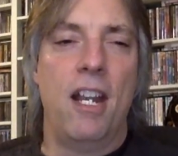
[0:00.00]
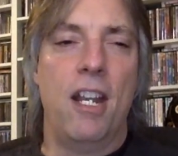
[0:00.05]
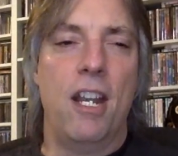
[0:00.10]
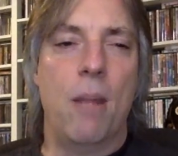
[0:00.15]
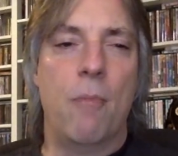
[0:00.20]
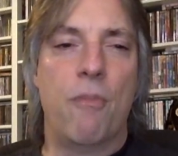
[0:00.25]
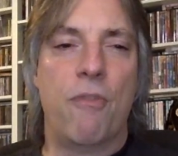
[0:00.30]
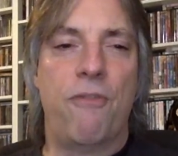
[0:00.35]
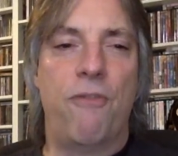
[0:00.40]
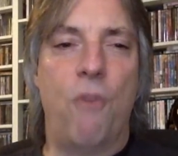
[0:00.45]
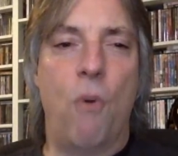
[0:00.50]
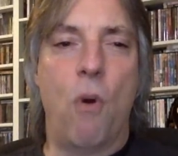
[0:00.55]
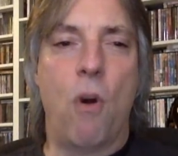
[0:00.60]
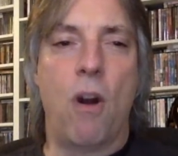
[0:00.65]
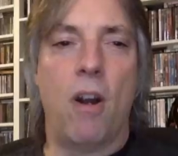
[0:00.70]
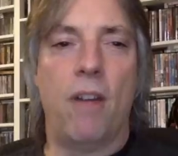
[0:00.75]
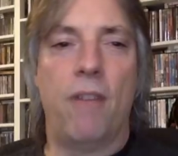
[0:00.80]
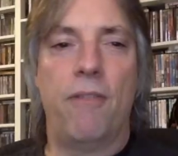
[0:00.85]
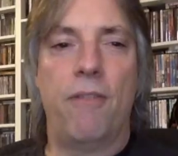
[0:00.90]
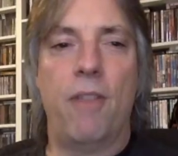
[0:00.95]
Number
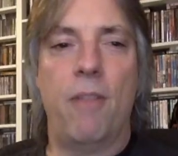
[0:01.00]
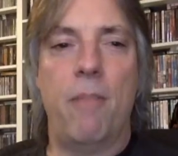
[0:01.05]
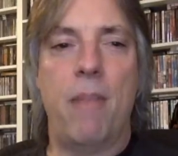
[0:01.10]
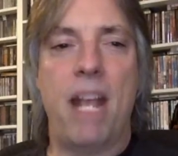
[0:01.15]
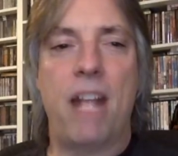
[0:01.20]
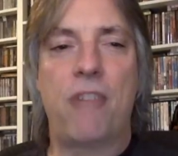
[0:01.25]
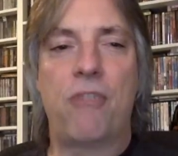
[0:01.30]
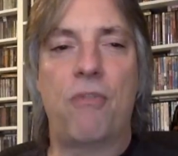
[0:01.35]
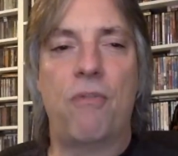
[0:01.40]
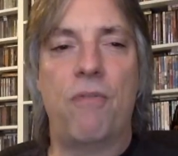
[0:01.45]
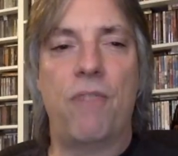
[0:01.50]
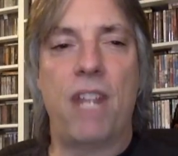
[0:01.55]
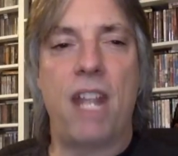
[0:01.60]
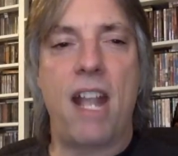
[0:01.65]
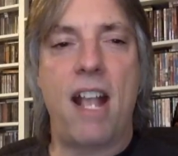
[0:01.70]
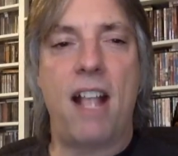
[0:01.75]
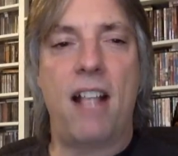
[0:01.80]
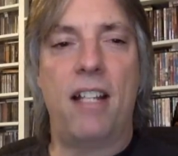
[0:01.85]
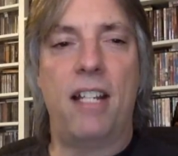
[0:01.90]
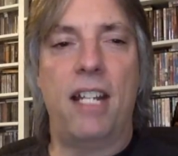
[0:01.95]
four from the Master of
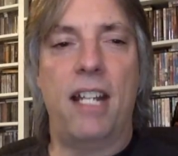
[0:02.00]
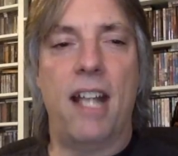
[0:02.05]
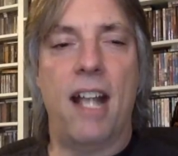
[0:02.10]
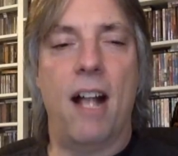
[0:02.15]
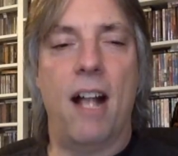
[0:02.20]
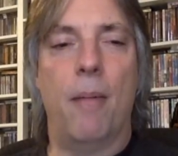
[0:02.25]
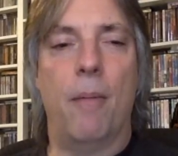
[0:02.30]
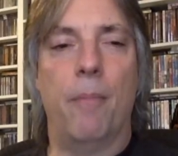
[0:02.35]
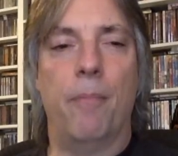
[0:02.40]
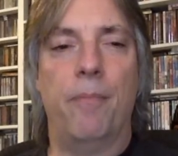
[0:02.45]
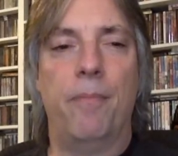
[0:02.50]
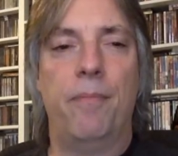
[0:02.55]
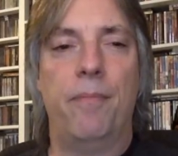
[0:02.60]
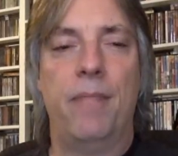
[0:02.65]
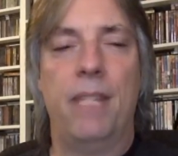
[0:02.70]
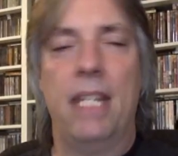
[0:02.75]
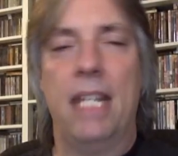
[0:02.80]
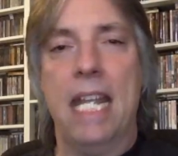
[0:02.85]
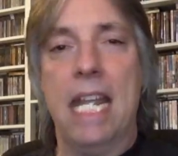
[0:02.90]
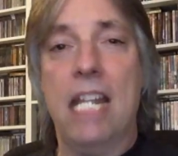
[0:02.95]
Reality album,
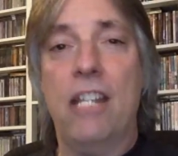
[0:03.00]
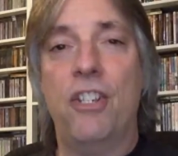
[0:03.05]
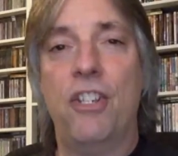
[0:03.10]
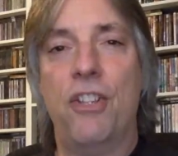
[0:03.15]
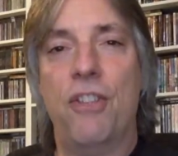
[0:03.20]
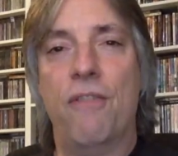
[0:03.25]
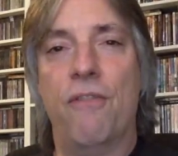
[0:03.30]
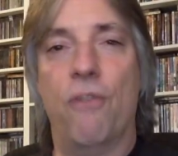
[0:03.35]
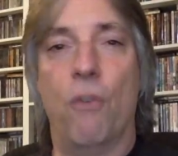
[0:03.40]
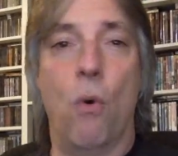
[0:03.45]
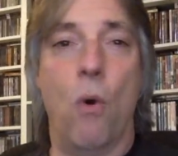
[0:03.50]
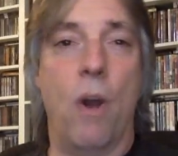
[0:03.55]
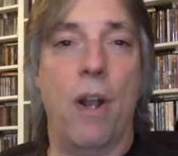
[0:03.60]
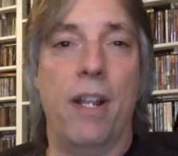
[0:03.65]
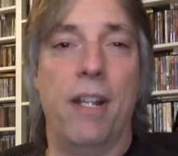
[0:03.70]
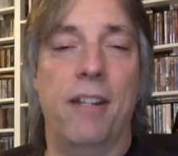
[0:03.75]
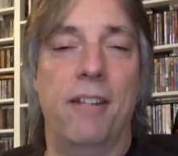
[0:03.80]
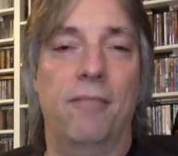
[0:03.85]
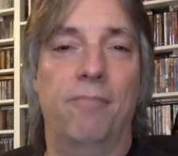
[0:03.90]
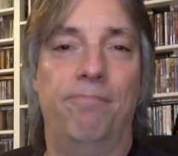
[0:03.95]
Into the
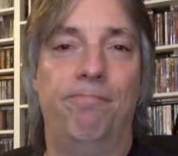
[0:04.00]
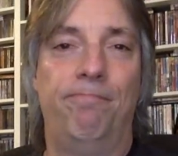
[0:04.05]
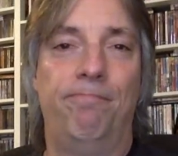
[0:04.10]
Void.